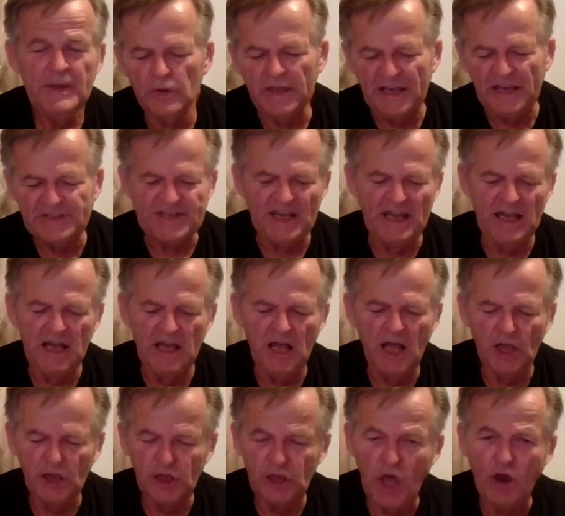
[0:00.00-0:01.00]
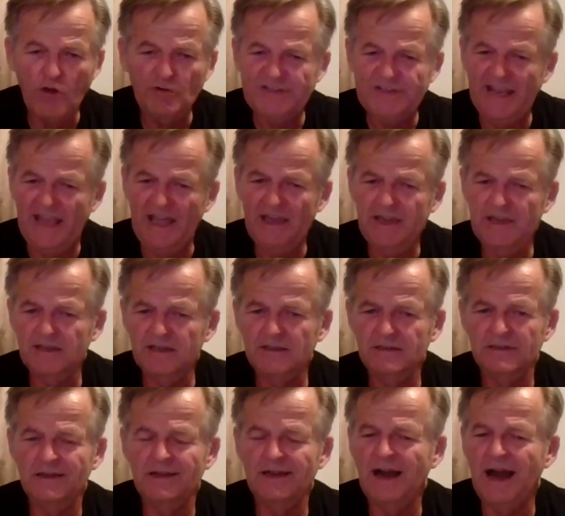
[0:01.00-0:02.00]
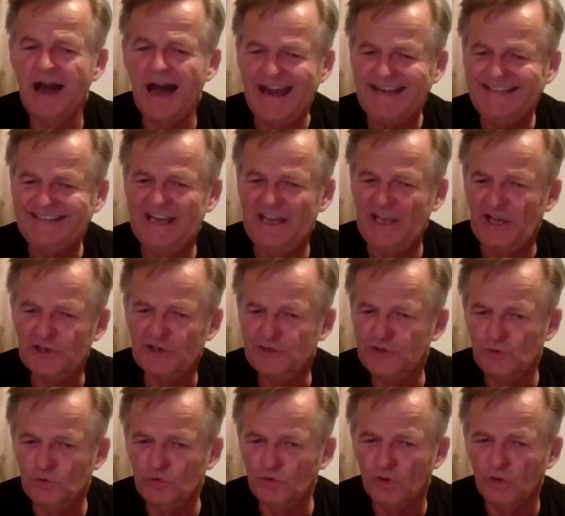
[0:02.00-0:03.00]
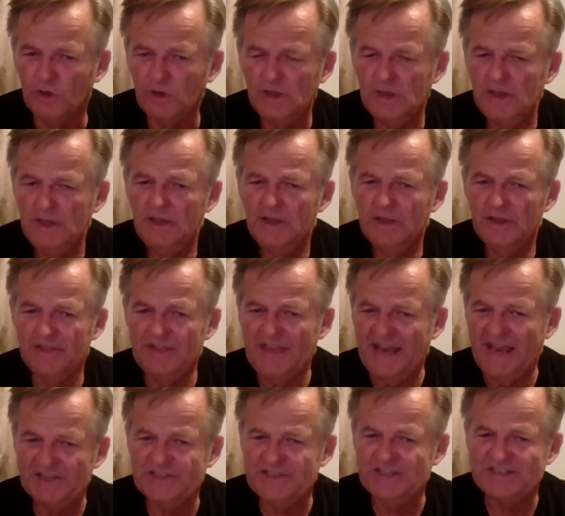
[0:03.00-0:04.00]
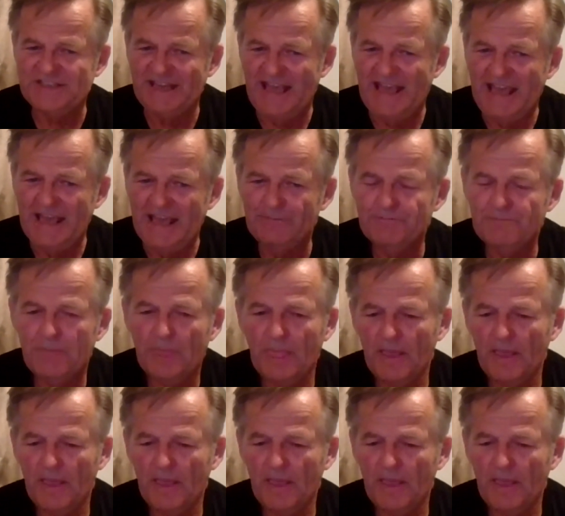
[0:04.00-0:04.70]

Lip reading: It's a low tech, high tech tool. That is to say,